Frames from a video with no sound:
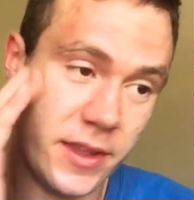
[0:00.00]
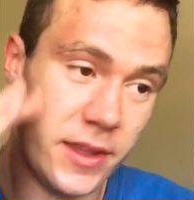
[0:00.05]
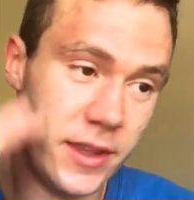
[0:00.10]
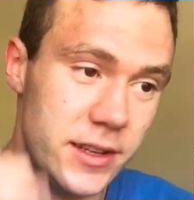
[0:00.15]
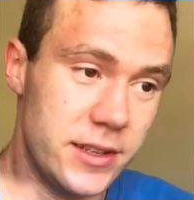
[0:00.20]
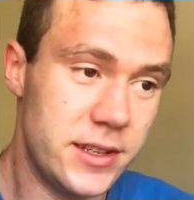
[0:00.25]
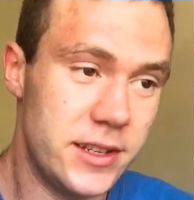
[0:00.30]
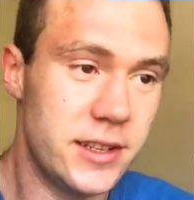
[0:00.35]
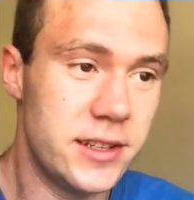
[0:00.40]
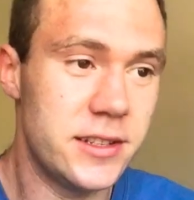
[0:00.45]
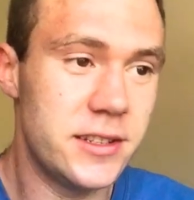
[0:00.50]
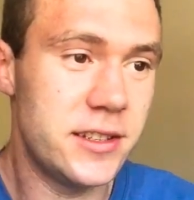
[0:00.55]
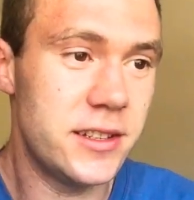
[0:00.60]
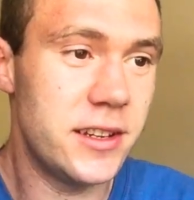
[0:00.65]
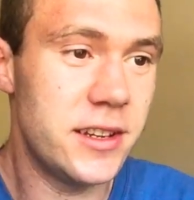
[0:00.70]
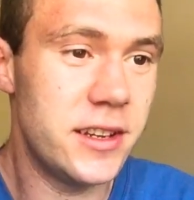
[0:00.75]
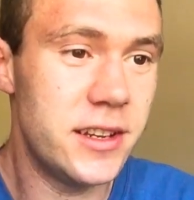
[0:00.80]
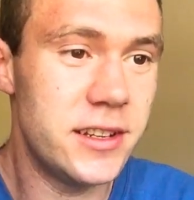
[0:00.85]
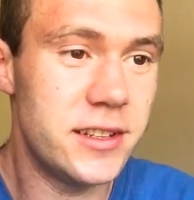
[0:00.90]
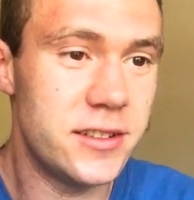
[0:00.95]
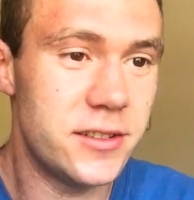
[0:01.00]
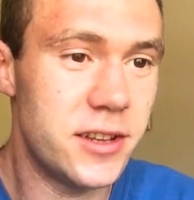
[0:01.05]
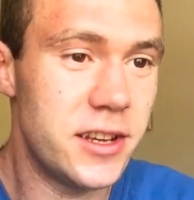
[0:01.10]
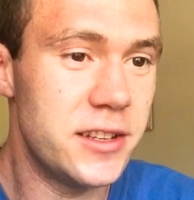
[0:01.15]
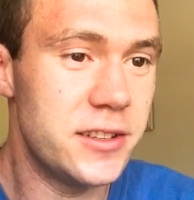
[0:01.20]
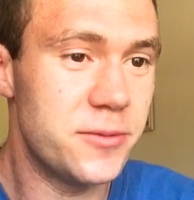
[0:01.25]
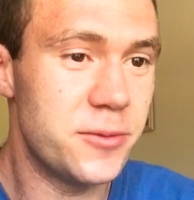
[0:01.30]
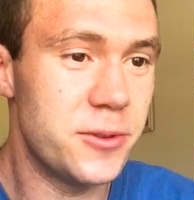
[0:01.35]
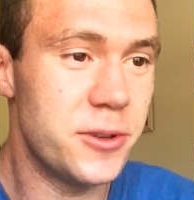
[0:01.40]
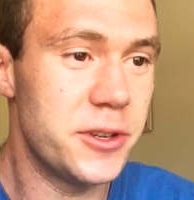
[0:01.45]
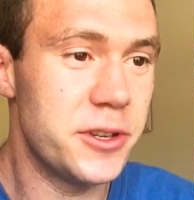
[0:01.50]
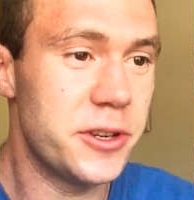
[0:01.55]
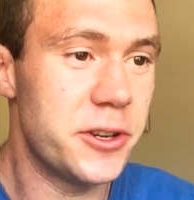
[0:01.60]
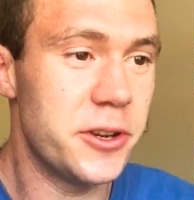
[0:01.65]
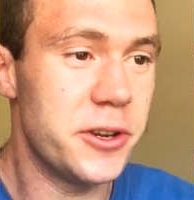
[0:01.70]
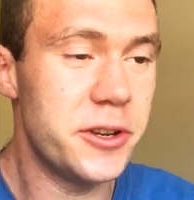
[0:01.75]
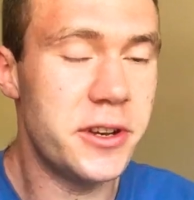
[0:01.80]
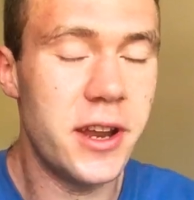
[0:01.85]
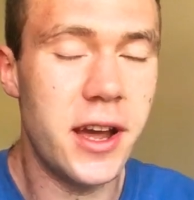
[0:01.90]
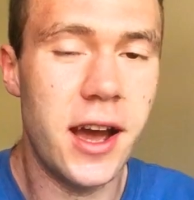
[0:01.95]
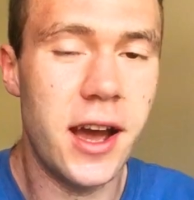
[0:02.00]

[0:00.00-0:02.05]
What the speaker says: This is really good.